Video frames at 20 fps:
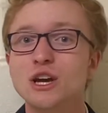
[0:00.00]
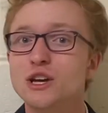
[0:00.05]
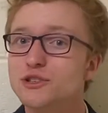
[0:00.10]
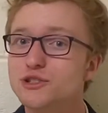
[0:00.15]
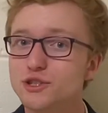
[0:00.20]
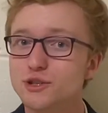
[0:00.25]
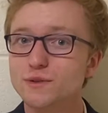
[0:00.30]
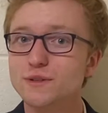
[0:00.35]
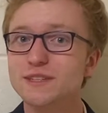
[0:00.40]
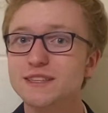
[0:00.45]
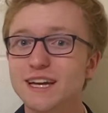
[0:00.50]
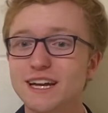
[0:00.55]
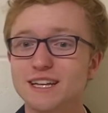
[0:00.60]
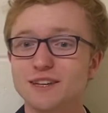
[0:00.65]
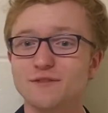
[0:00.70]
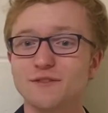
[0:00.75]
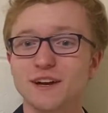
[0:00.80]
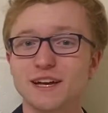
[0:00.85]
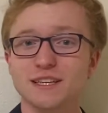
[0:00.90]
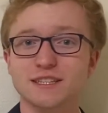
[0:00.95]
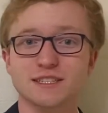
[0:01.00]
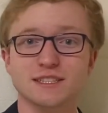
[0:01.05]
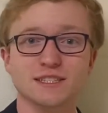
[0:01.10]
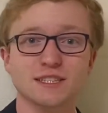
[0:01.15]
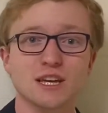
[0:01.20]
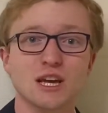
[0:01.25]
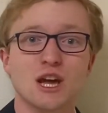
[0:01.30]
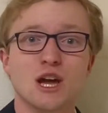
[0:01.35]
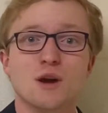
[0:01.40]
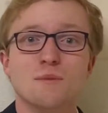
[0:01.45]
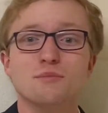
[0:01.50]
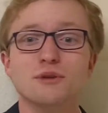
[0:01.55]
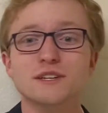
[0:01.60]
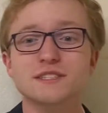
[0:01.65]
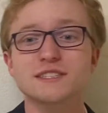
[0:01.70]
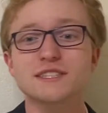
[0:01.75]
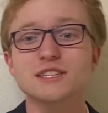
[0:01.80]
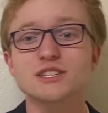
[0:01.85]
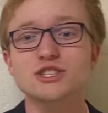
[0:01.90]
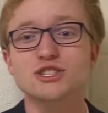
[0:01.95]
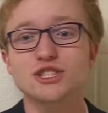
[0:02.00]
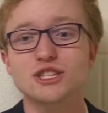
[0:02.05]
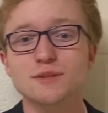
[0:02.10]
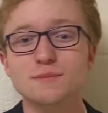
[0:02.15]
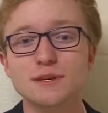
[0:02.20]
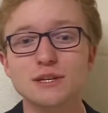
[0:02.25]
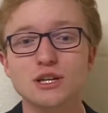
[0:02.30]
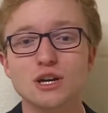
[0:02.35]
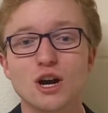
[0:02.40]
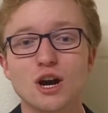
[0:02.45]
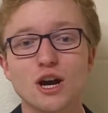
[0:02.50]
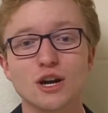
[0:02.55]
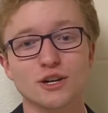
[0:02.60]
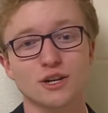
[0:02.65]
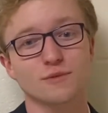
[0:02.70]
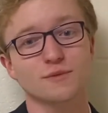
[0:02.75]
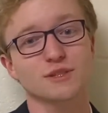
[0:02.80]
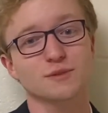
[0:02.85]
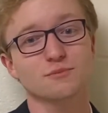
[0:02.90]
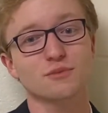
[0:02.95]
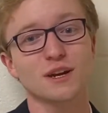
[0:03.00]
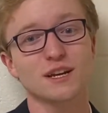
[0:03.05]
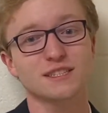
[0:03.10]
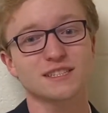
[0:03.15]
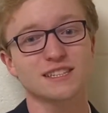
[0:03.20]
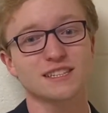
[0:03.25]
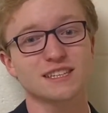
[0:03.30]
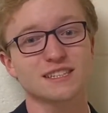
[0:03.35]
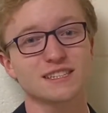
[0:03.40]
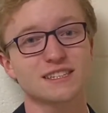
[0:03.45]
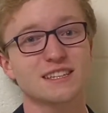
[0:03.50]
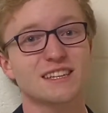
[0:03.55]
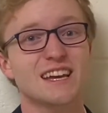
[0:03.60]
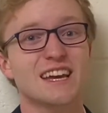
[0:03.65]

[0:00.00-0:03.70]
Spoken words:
During that event, President Jimmy Carter was president.